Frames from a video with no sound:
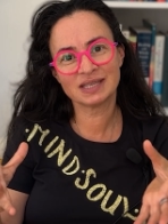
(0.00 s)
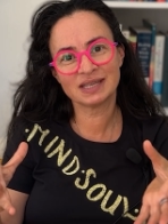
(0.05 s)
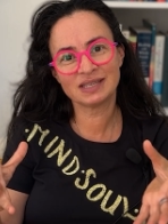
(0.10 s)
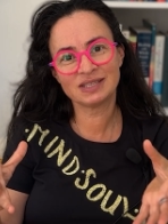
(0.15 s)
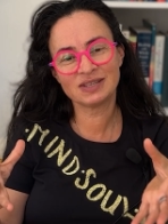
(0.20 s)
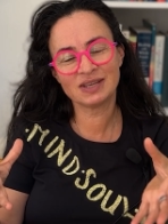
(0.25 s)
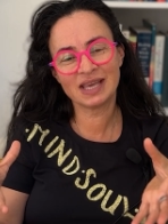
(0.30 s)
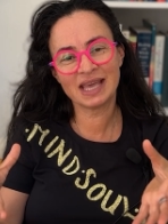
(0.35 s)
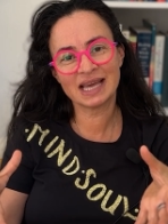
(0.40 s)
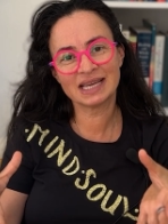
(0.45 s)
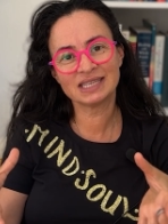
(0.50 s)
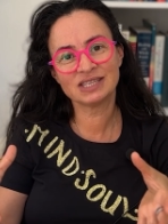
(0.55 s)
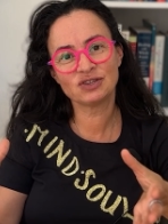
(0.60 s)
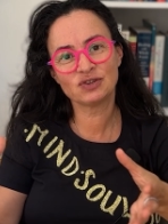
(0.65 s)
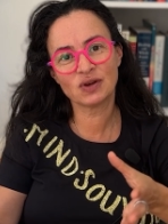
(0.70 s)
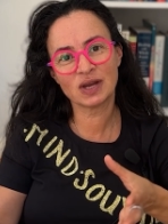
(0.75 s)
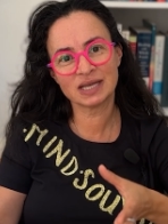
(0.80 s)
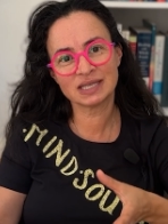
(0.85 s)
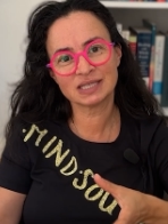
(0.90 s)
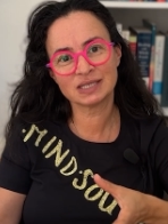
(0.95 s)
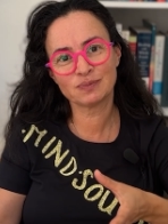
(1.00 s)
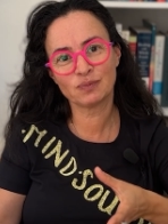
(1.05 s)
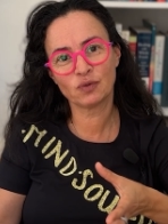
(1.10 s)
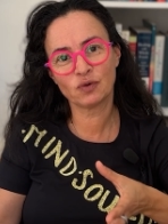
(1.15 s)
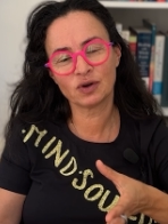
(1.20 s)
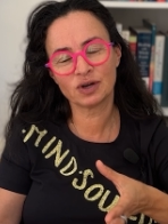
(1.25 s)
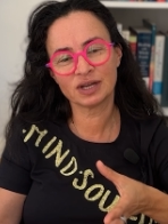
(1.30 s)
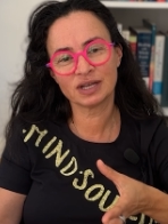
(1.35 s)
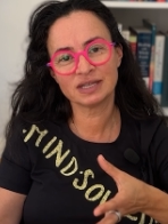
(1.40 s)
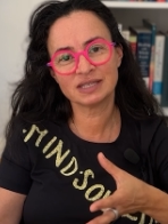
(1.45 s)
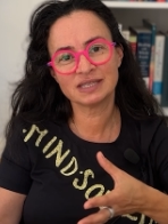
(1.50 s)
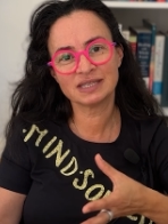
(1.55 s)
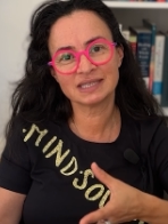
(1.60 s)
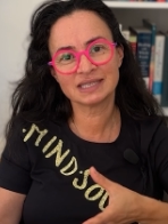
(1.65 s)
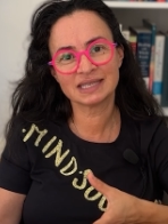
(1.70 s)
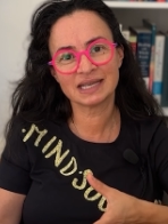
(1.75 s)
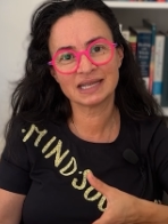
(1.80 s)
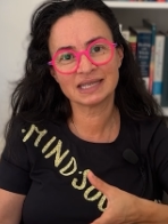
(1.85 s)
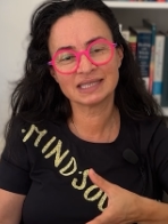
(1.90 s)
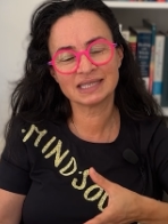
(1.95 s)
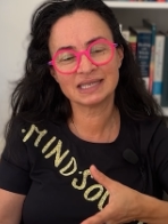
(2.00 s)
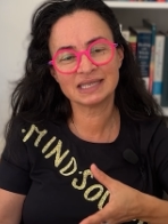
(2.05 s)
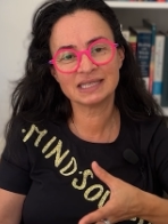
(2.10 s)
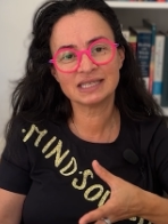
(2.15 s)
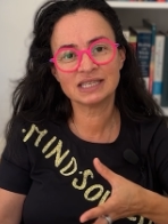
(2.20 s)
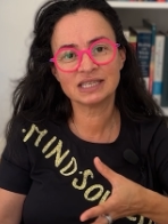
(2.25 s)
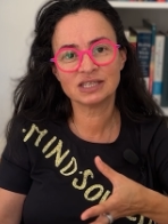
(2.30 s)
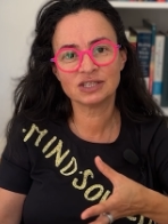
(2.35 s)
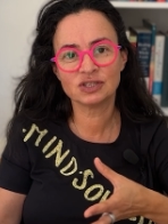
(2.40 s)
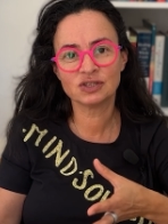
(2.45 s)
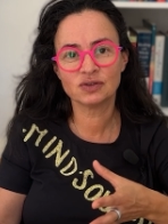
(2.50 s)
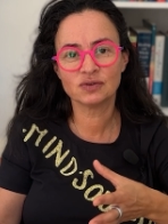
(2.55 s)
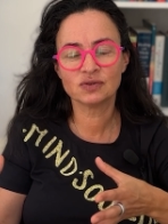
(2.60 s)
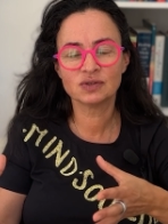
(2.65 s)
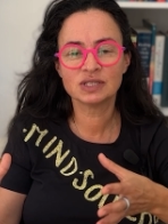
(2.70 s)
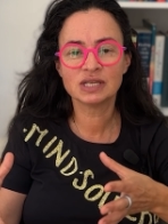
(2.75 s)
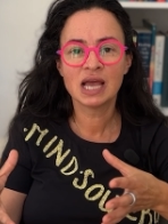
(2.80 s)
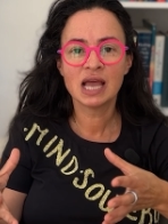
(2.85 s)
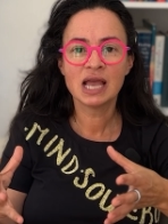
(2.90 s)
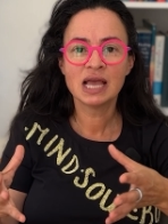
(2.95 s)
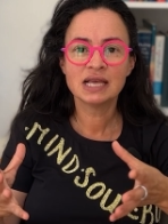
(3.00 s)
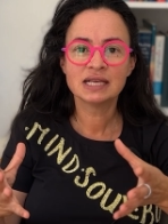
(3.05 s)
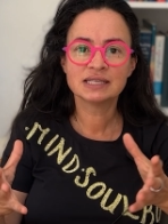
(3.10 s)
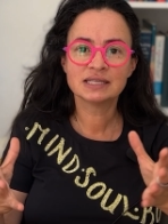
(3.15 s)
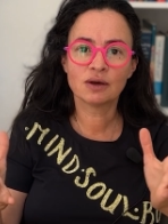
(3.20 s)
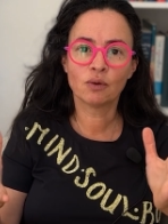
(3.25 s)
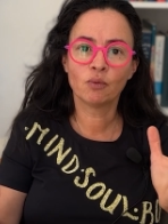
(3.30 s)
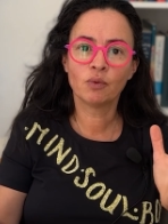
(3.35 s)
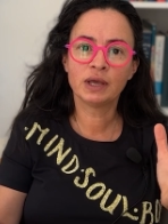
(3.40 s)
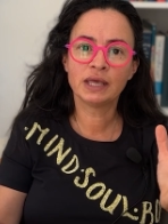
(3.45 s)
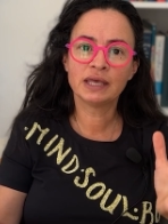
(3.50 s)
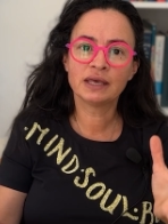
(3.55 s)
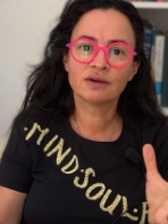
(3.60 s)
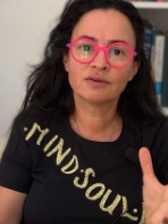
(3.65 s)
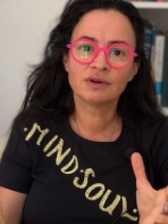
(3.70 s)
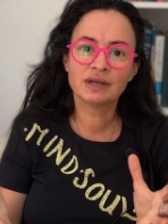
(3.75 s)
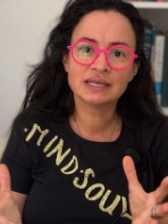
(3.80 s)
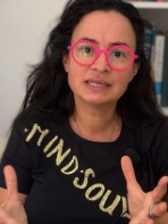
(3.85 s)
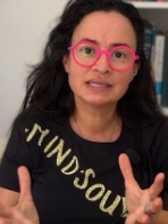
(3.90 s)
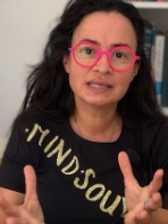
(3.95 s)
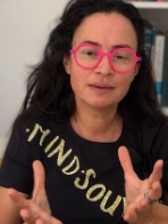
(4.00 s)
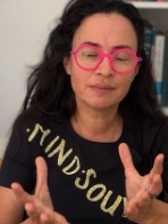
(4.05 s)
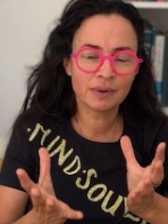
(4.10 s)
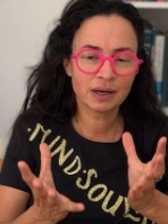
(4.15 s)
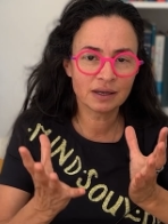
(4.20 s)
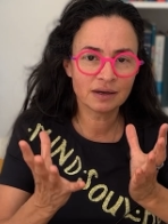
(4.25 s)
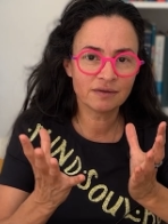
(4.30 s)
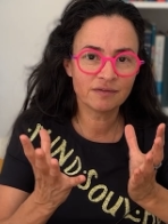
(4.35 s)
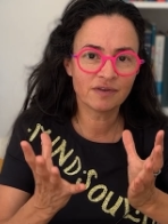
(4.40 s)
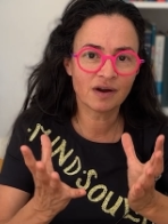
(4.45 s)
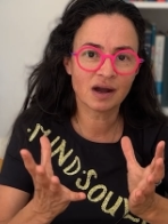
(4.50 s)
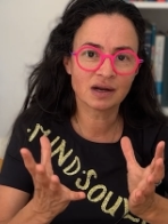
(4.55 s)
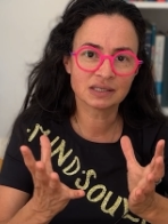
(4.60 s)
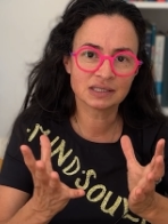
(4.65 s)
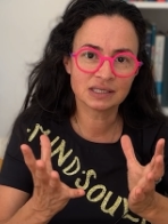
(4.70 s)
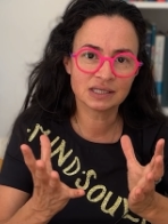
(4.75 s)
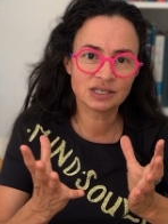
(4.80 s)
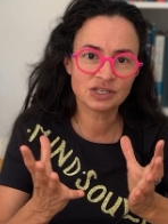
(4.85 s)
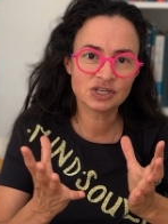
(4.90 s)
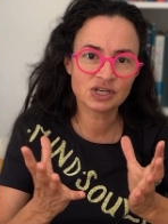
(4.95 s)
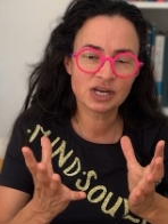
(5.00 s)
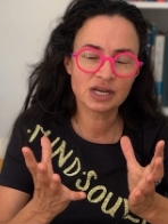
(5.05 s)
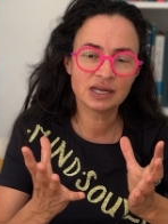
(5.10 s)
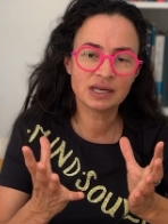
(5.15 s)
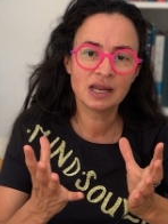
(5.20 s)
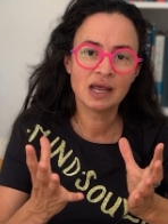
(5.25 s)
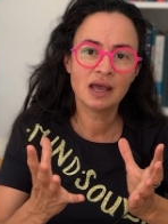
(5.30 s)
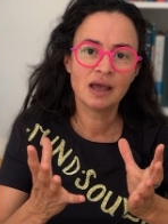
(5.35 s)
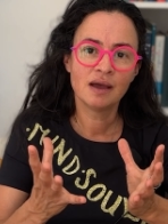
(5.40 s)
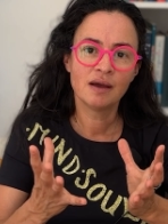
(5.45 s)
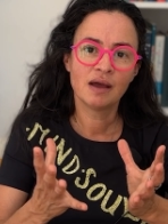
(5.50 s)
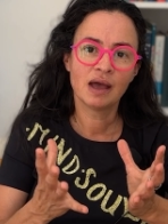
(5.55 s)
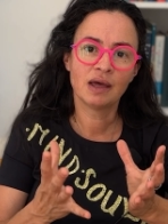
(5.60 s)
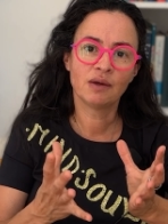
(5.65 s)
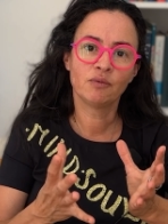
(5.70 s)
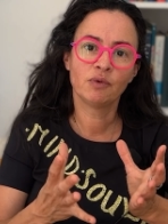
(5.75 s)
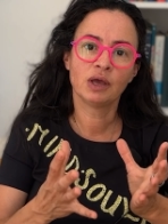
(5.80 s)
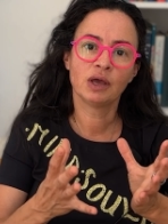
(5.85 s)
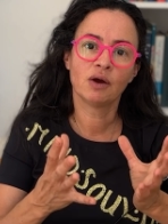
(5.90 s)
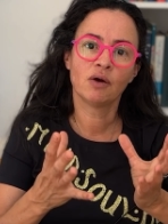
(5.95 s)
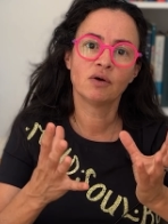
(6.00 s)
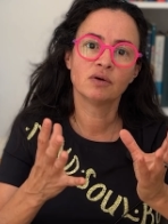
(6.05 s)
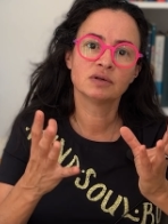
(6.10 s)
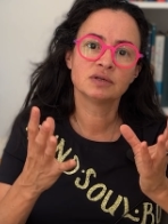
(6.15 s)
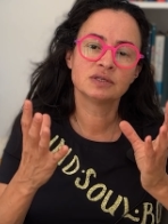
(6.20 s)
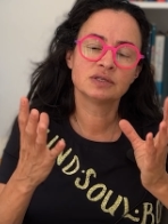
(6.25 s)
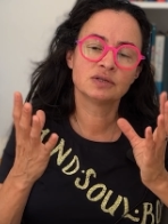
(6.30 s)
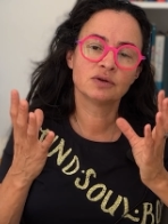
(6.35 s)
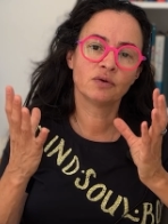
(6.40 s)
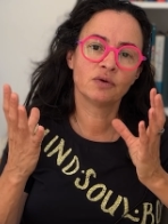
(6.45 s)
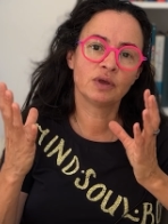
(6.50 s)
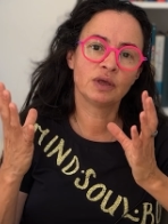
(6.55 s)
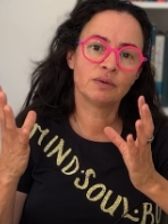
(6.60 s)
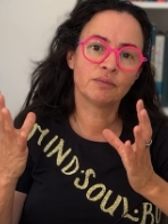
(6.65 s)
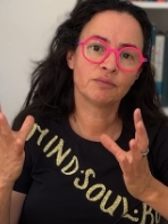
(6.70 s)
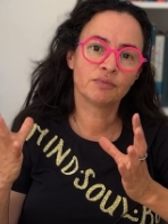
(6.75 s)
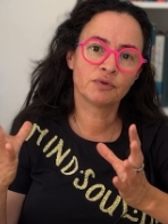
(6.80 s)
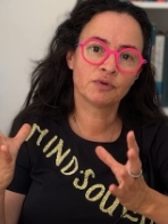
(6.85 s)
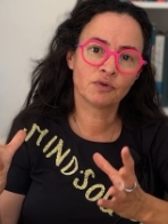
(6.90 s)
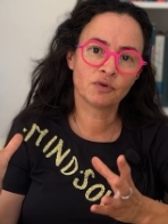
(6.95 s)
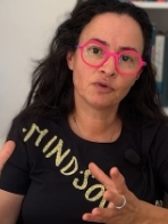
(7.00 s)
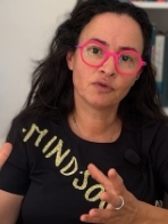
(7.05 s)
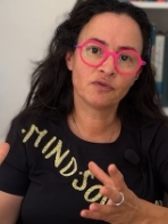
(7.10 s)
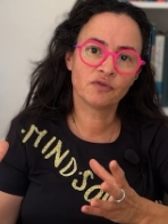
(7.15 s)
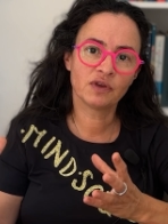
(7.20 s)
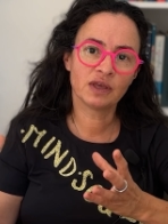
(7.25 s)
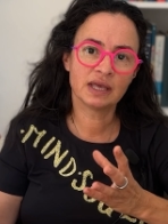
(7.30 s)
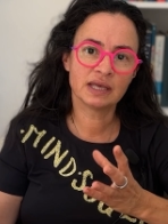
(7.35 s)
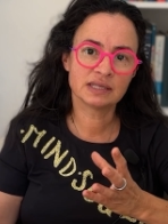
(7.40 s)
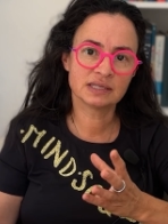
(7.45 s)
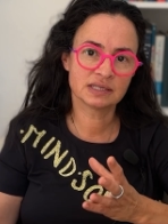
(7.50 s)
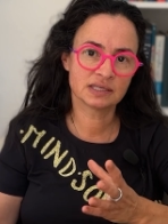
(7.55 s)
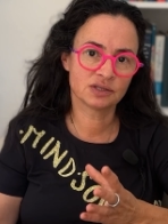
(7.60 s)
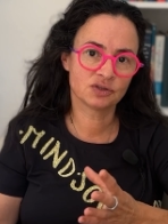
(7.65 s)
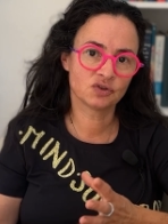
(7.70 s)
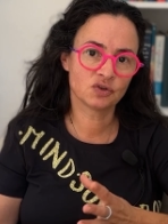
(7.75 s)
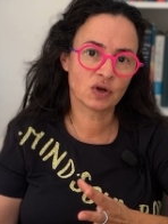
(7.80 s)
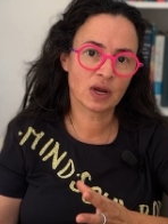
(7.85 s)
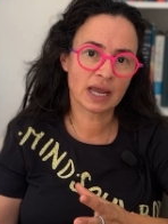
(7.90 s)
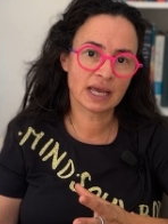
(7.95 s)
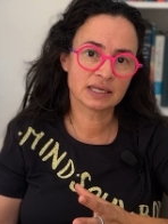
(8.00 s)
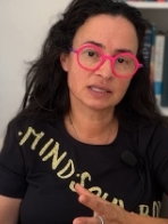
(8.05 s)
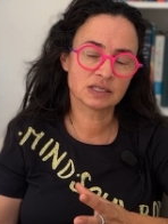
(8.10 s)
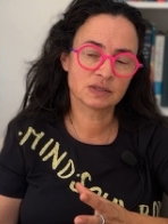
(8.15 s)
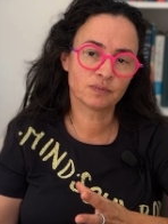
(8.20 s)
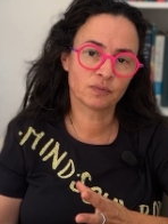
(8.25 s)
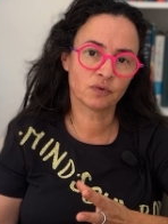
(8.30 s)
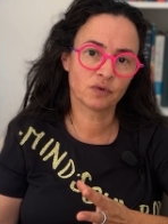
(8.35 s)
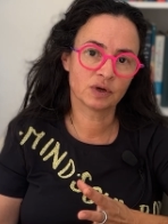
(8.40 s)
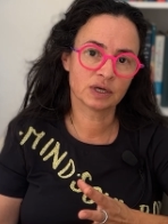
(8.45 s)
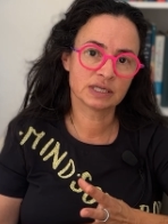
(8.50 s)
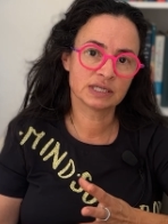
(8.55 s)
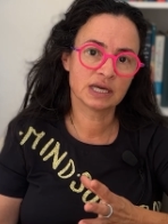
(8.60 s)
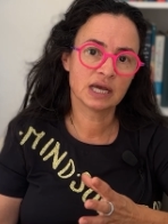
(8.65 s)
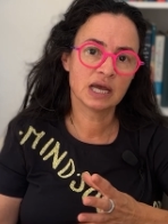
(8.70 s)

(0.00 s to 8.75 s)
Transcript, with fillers: to get transported to cells and tissues. So we increase the amount of oxygen and we also improve its transport.